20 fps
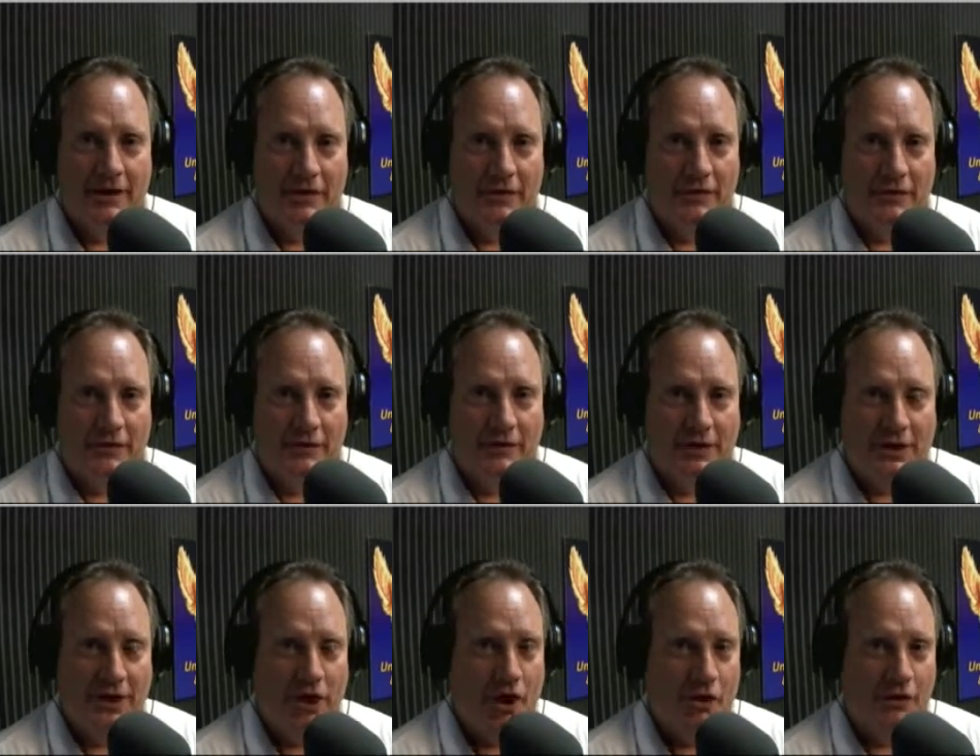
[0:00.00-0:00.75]
you know,
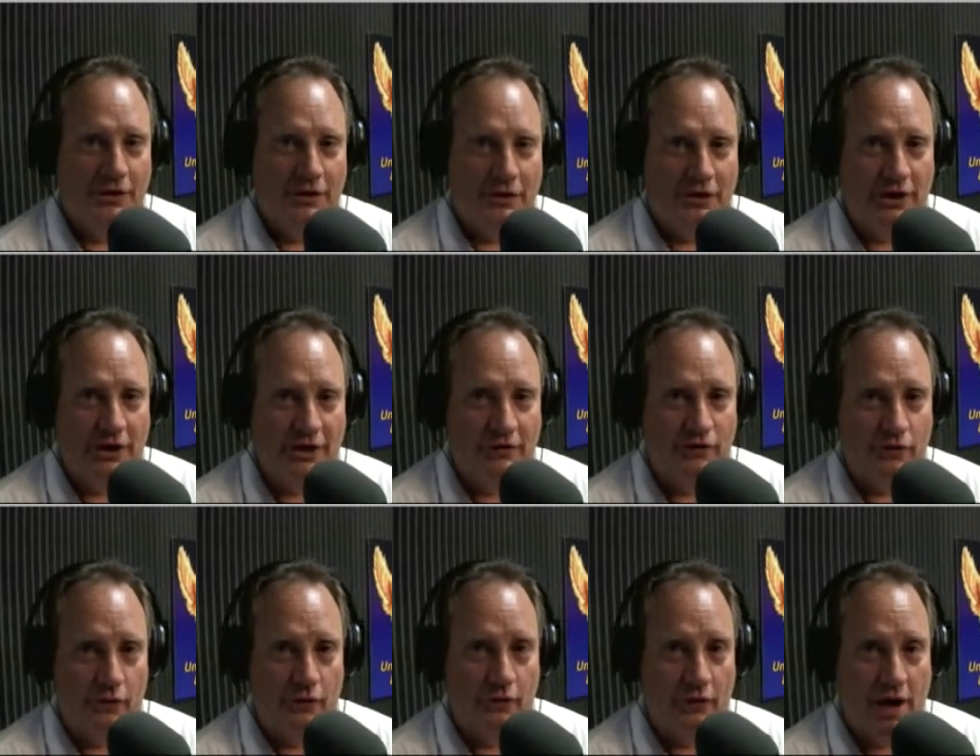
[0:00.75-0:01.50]
you get all their
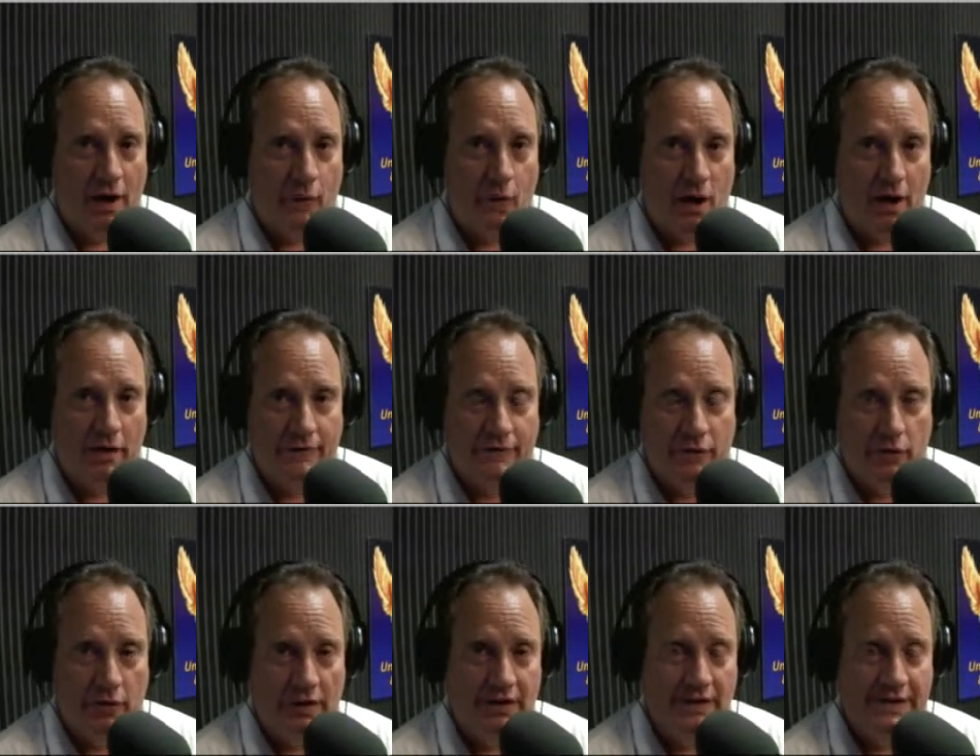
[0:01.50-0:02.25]
goodies over at
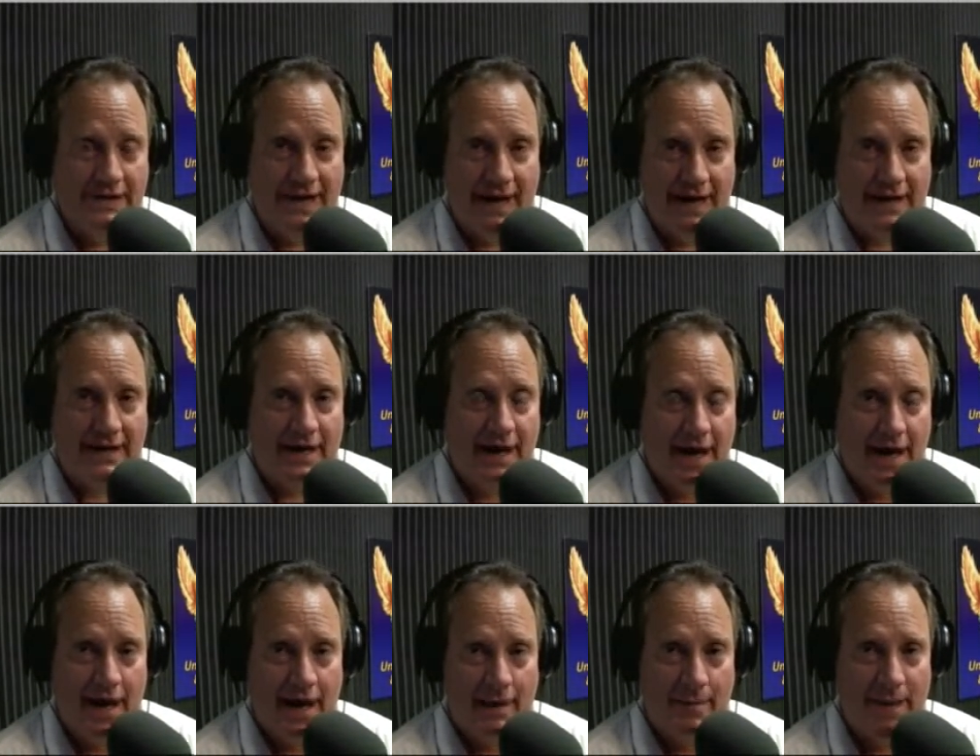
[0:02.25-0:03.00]

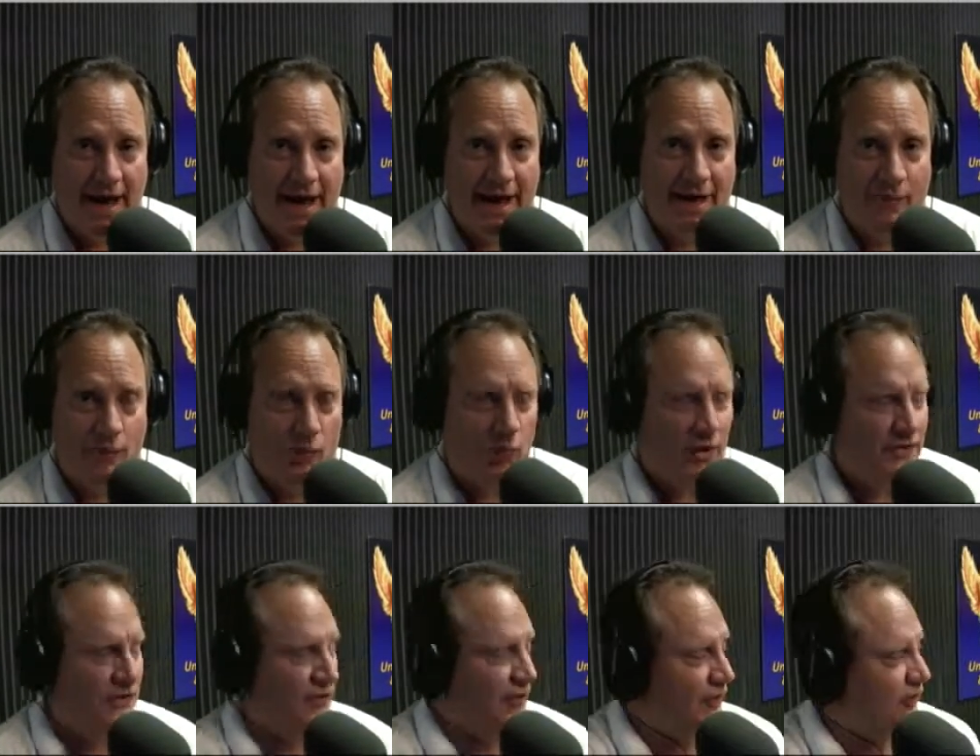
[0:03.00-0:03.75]
walletvoting.com. And
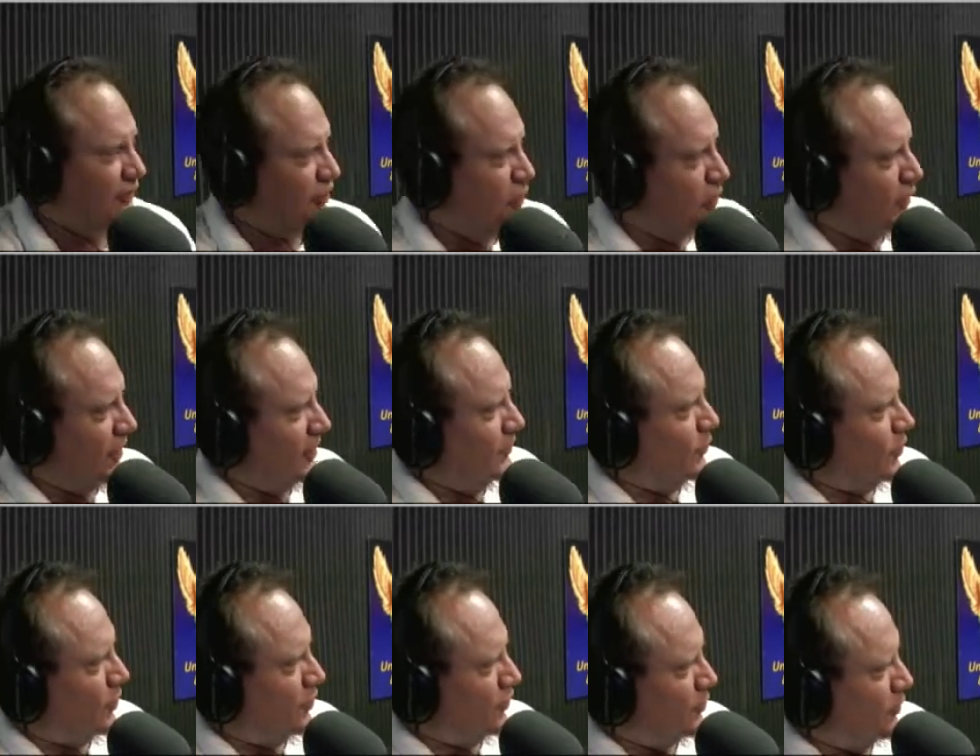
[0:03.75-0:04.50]
what's this
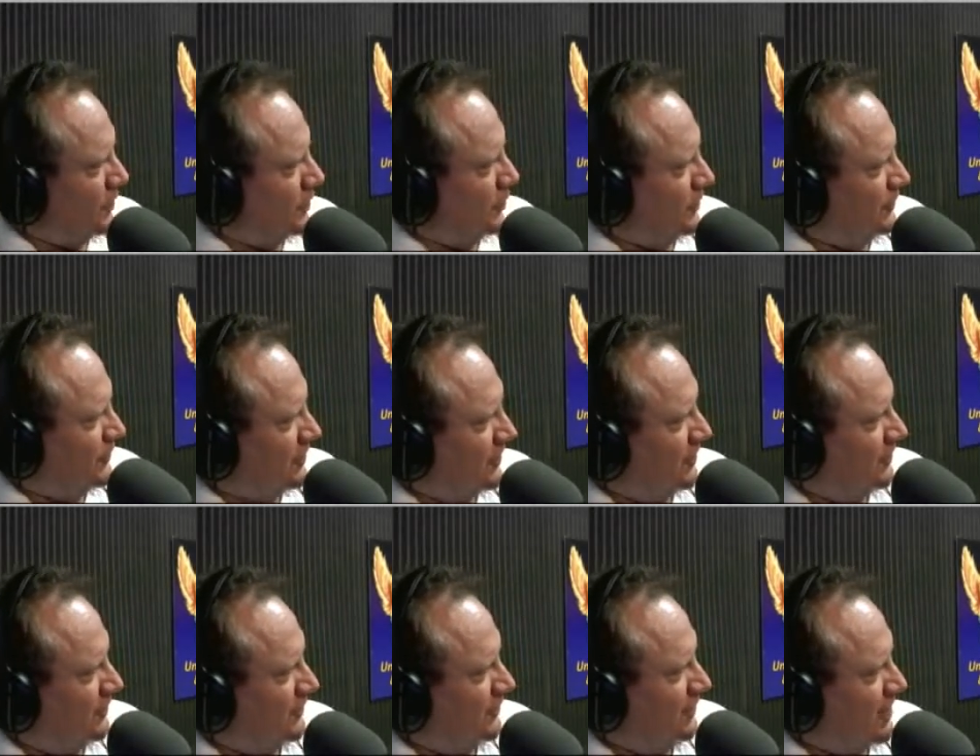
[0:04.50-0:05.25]
coin worth? What, what's
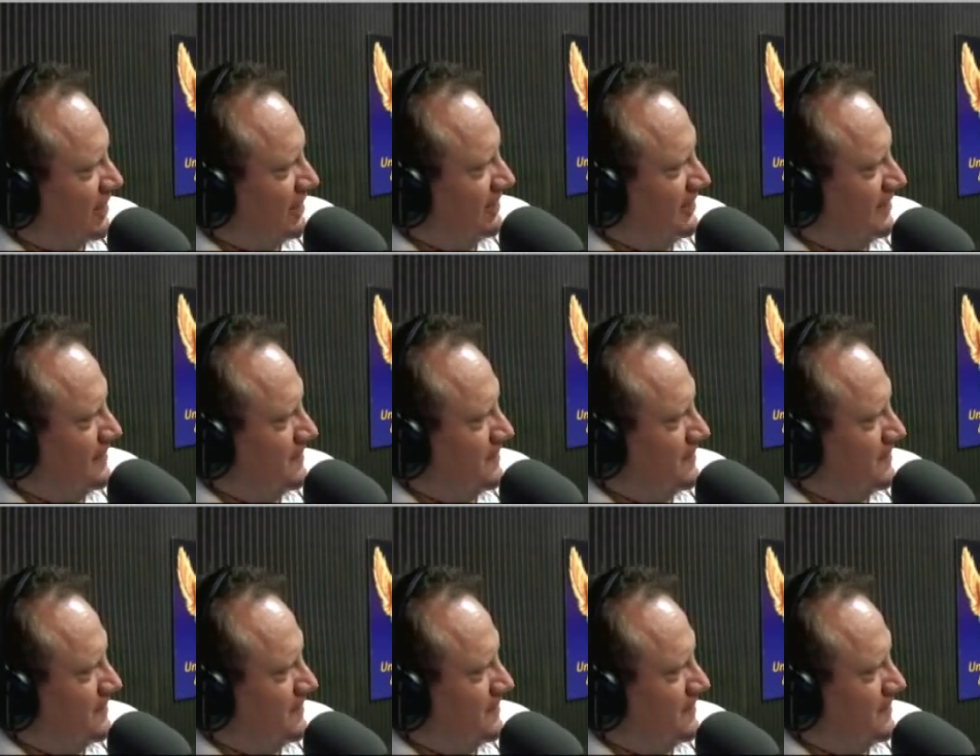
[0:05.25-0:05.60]
the site?